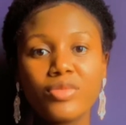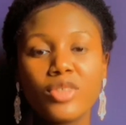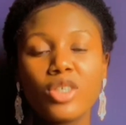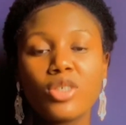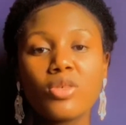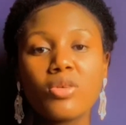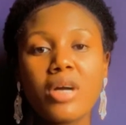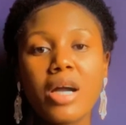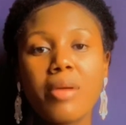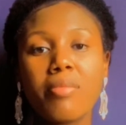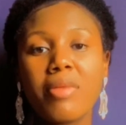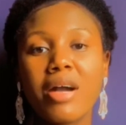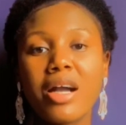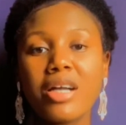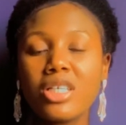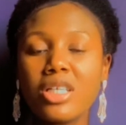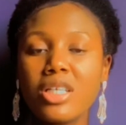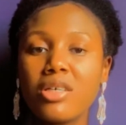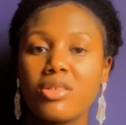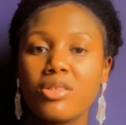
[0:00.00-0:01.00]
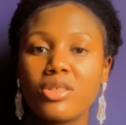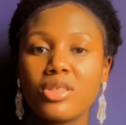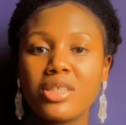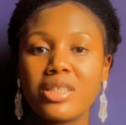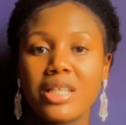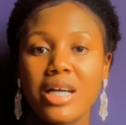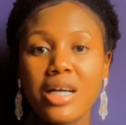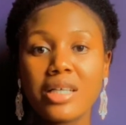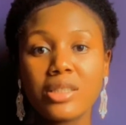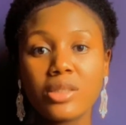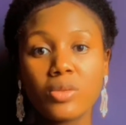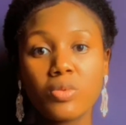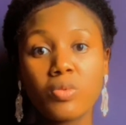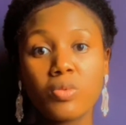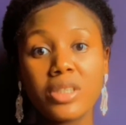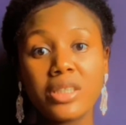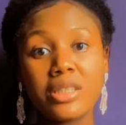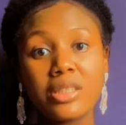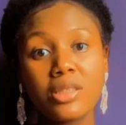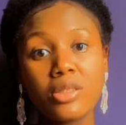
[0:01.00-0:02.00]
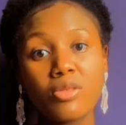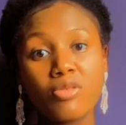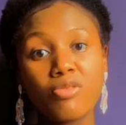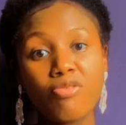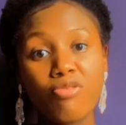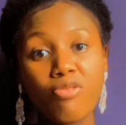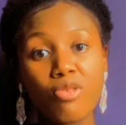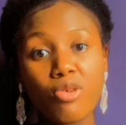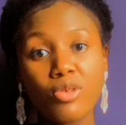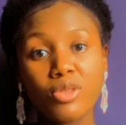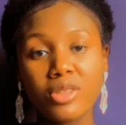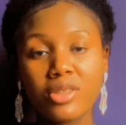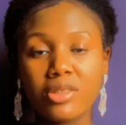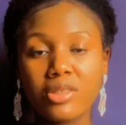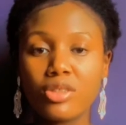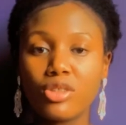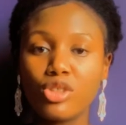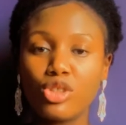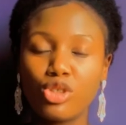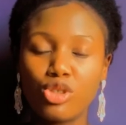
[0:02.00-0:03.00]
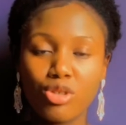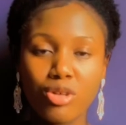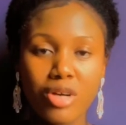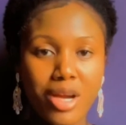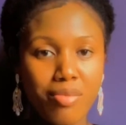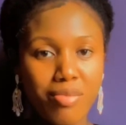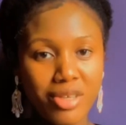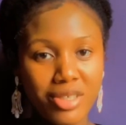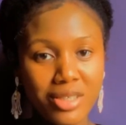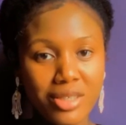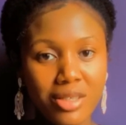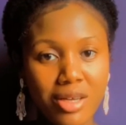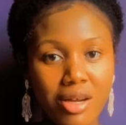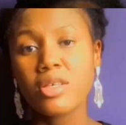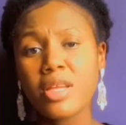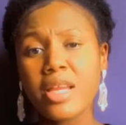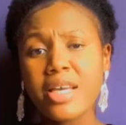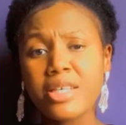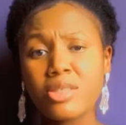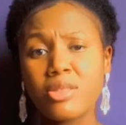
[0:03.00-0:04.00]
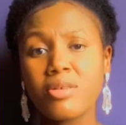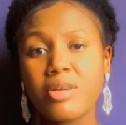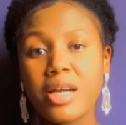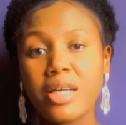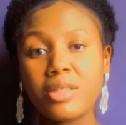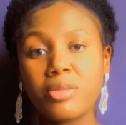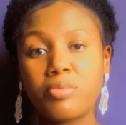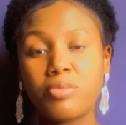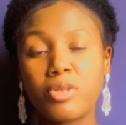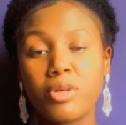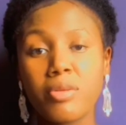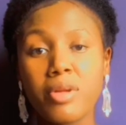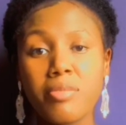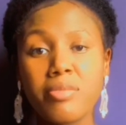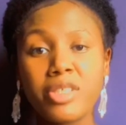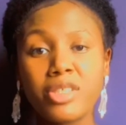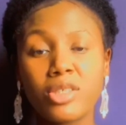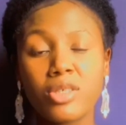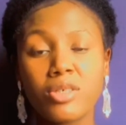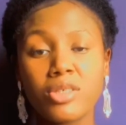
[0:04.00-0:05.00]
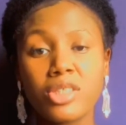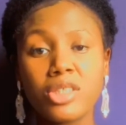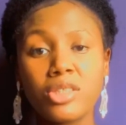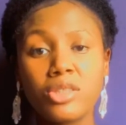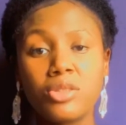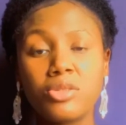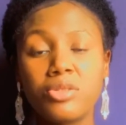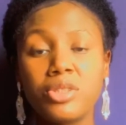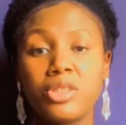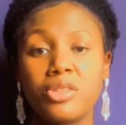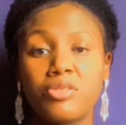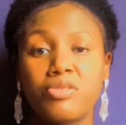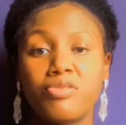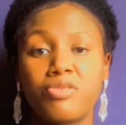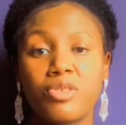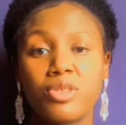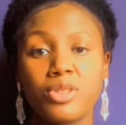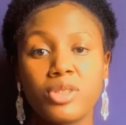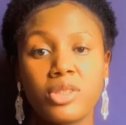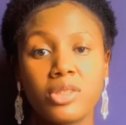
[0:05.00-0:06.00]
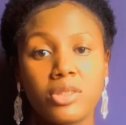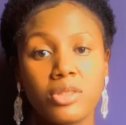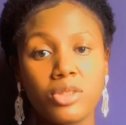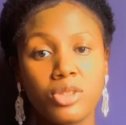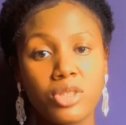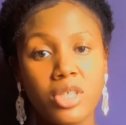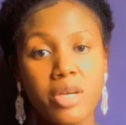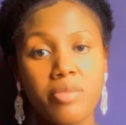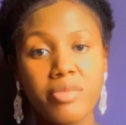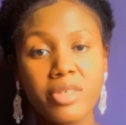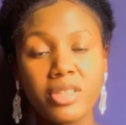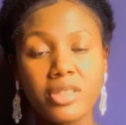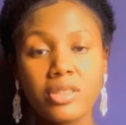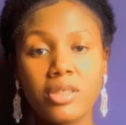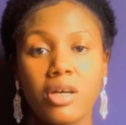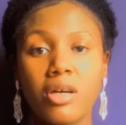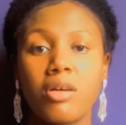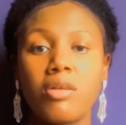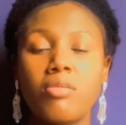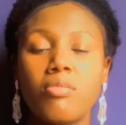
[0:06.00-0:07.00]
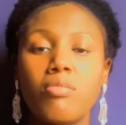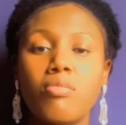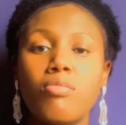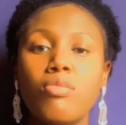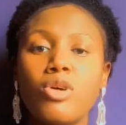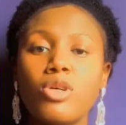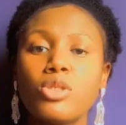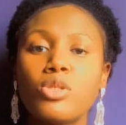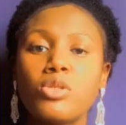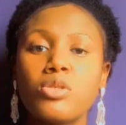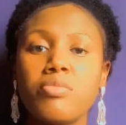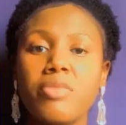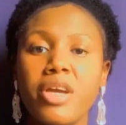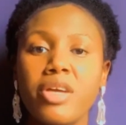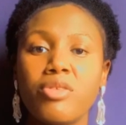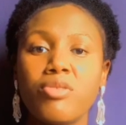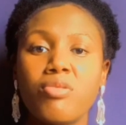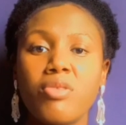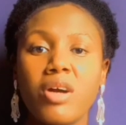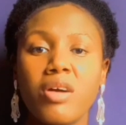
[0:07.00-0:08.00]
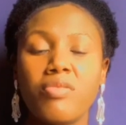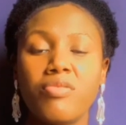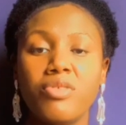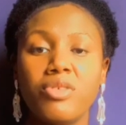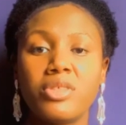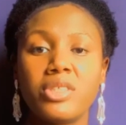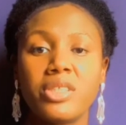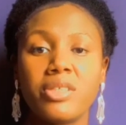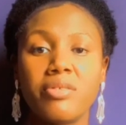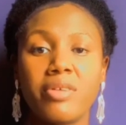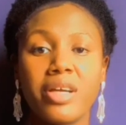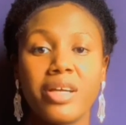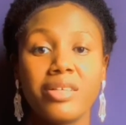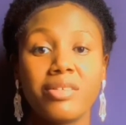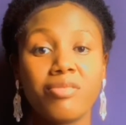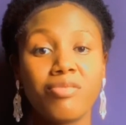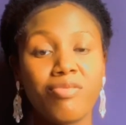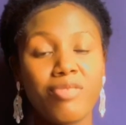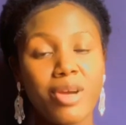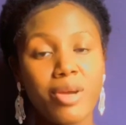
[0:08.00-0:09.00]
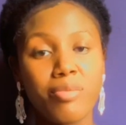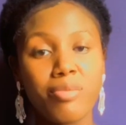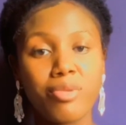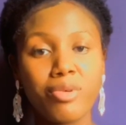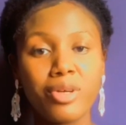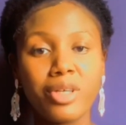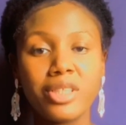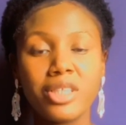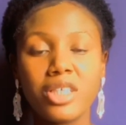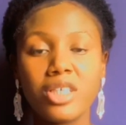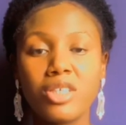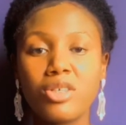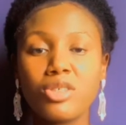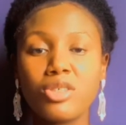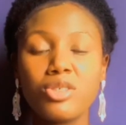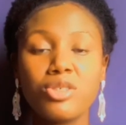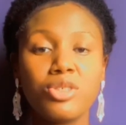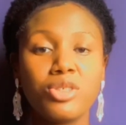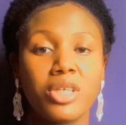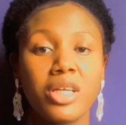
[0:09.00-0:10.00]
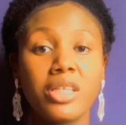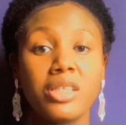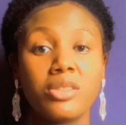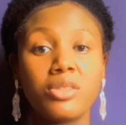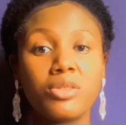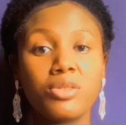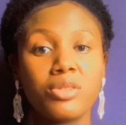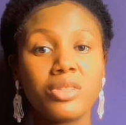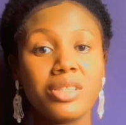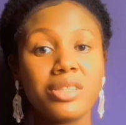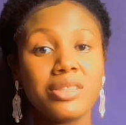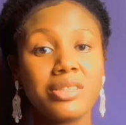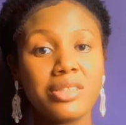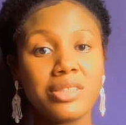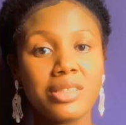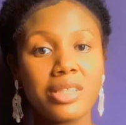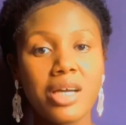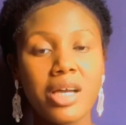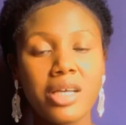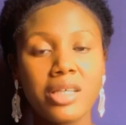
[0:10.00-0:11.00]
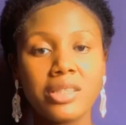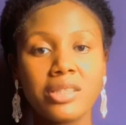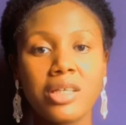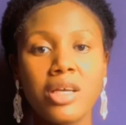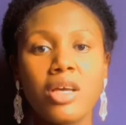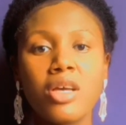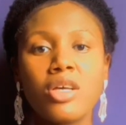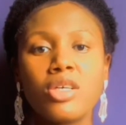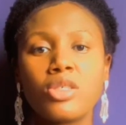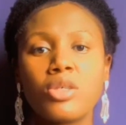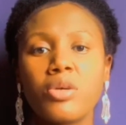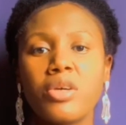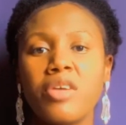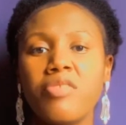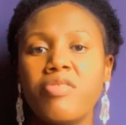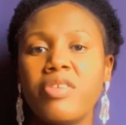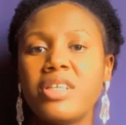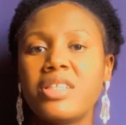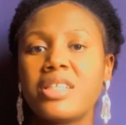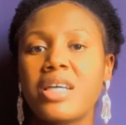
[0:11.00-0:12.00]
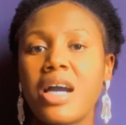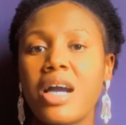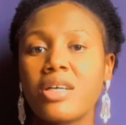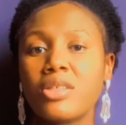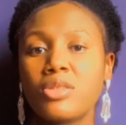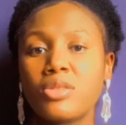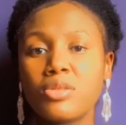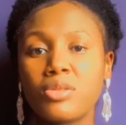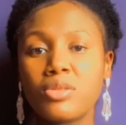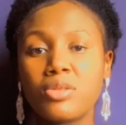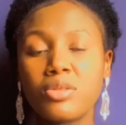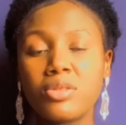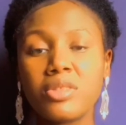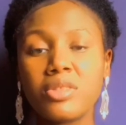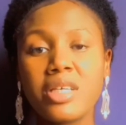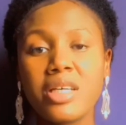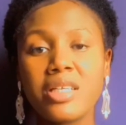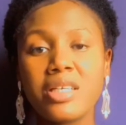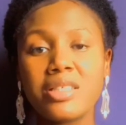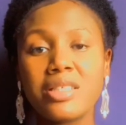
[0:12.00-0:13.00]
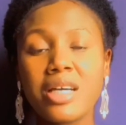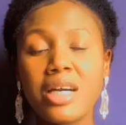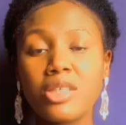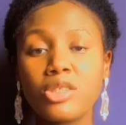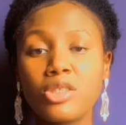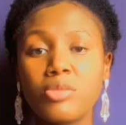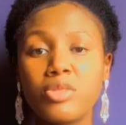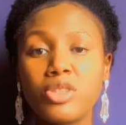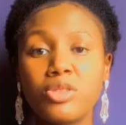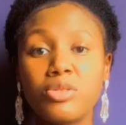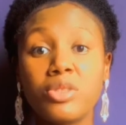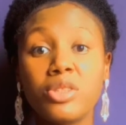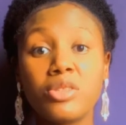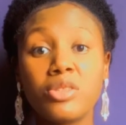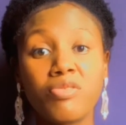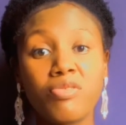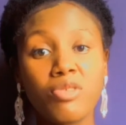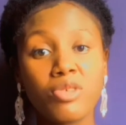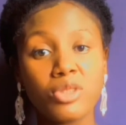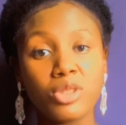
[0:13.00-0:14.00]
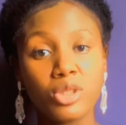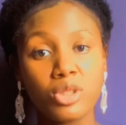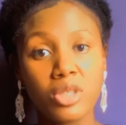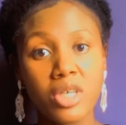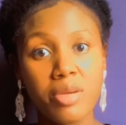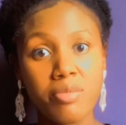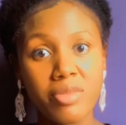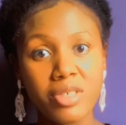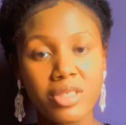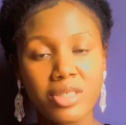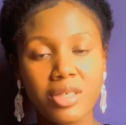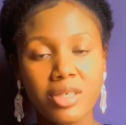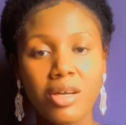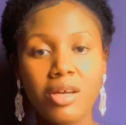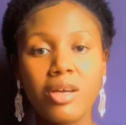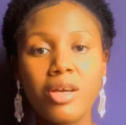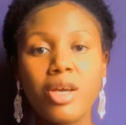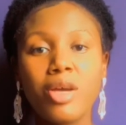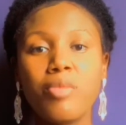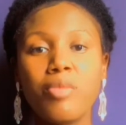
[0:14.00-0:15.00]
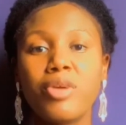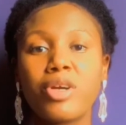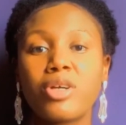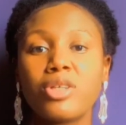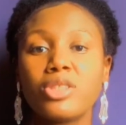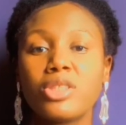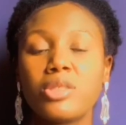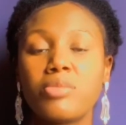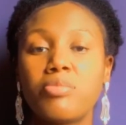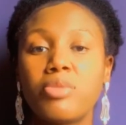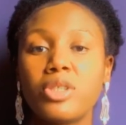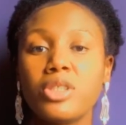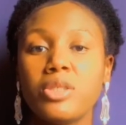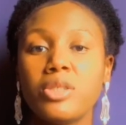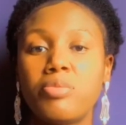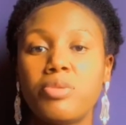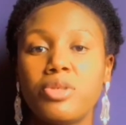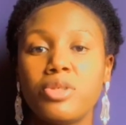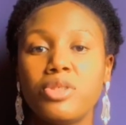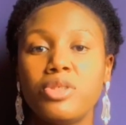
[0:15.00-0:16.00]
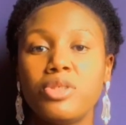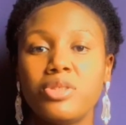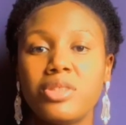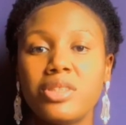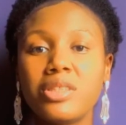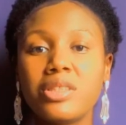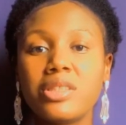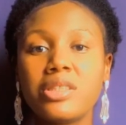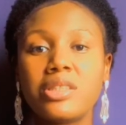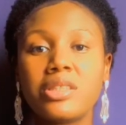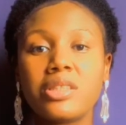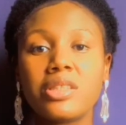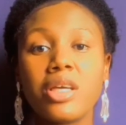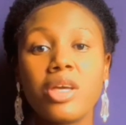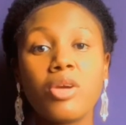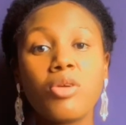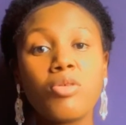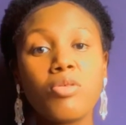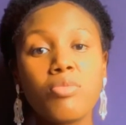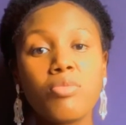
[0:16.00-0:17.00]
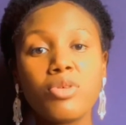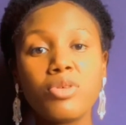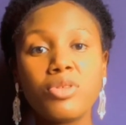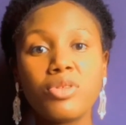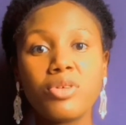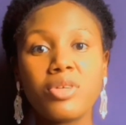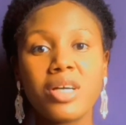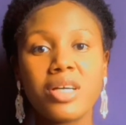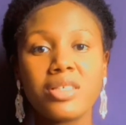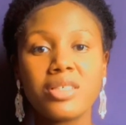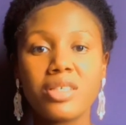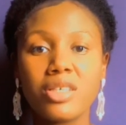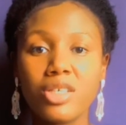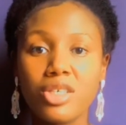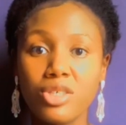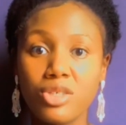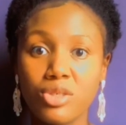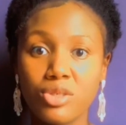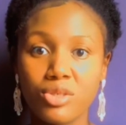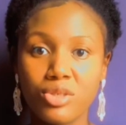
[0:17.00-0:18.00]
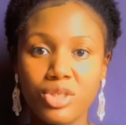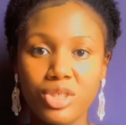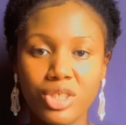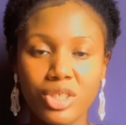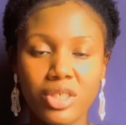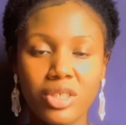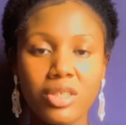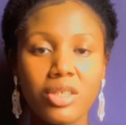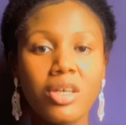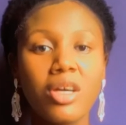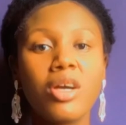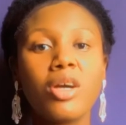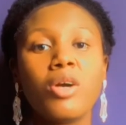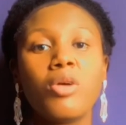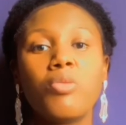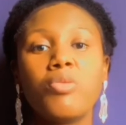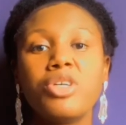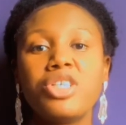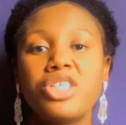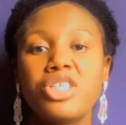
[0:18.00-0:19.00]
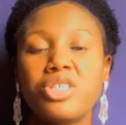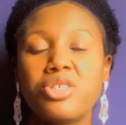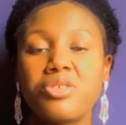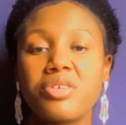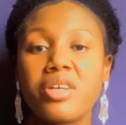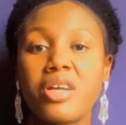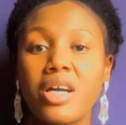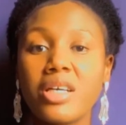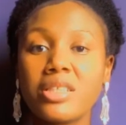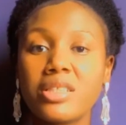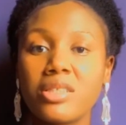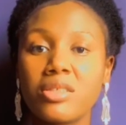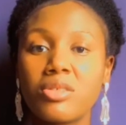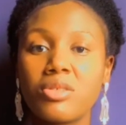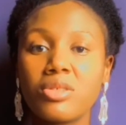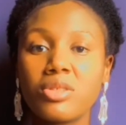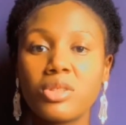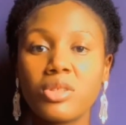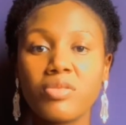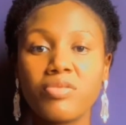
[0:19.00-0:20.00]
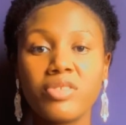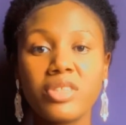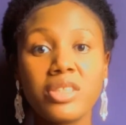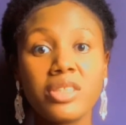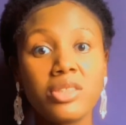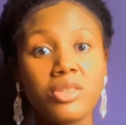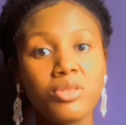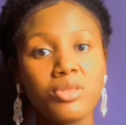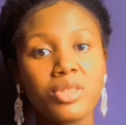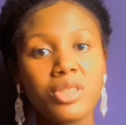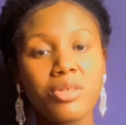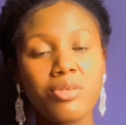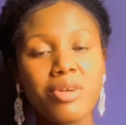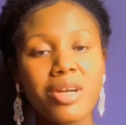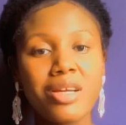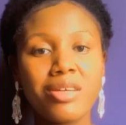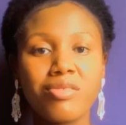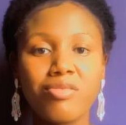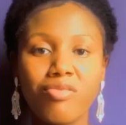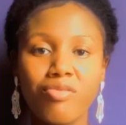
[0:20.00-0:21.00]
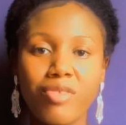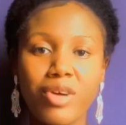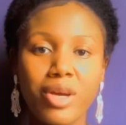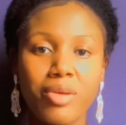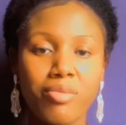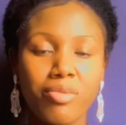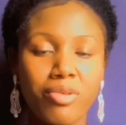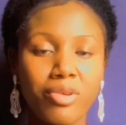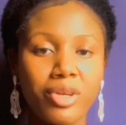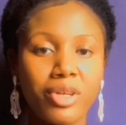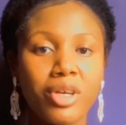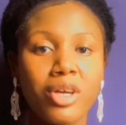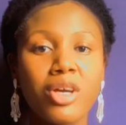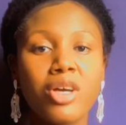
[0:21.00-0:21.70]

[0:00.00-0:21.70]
So I'm actually going to start with the first trimester. So let's look at the problem it causes during the first trimester. Most women who have uterine fibroid, it doesn't usually grow in size. So if it has to grow, then it has to be during the first trimester, because the body produces a hormone known as estrogen, which triggers the growth of this uterine fibroid.